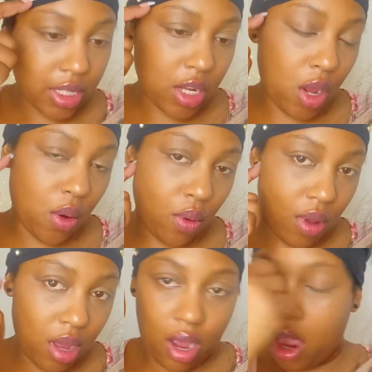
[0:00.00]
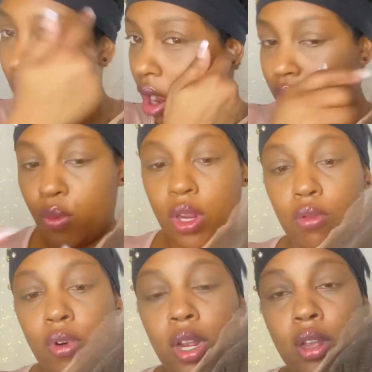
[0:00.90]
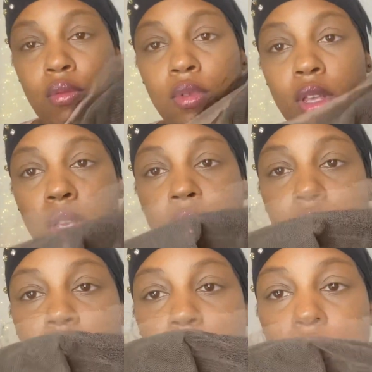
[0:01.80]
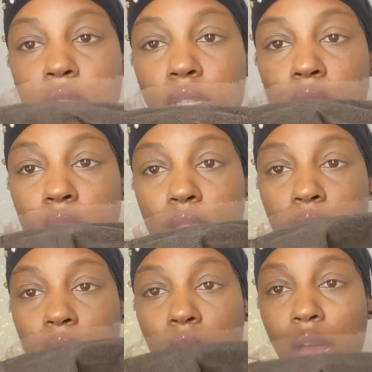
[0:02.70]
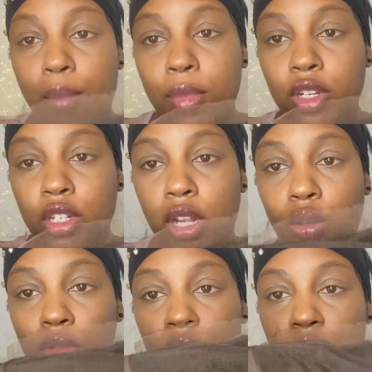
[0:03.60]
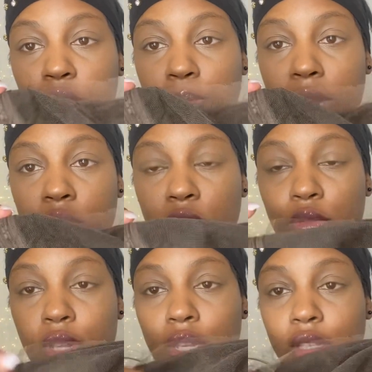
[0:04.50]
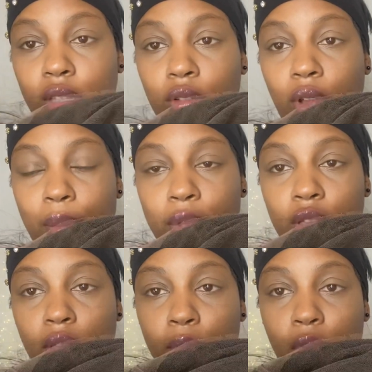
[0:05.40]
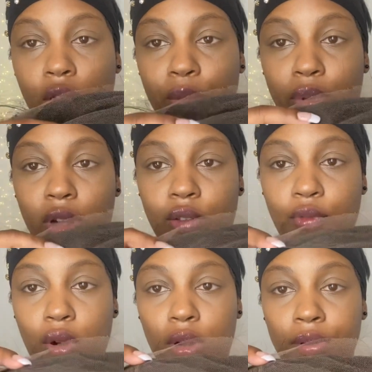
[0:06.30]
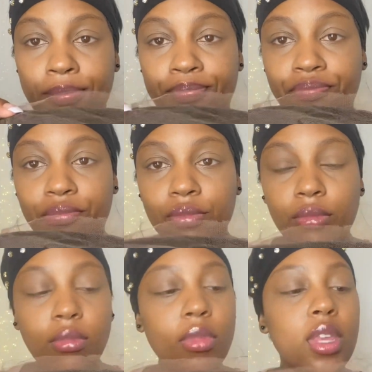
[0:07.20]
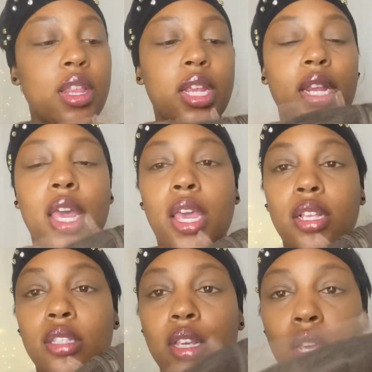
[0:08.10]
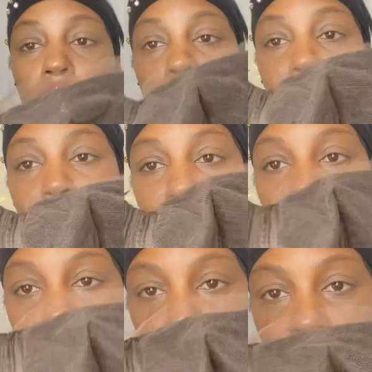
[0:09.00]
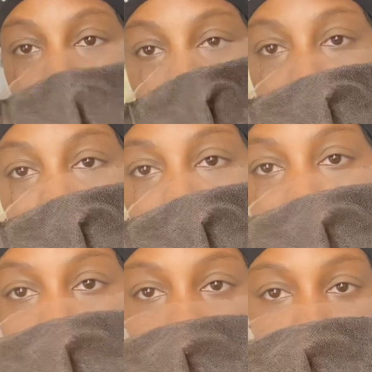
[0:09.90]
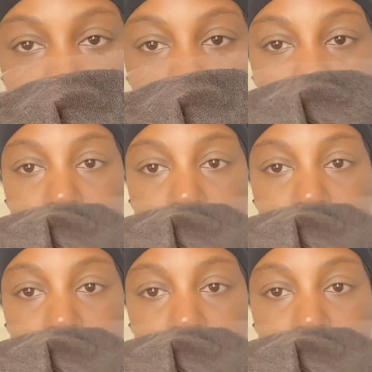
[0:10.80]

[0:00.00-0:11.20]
go all the way around. So this is how much closer space you get. So I mean, you can part pretty far. And then it has 2 combs on the sides,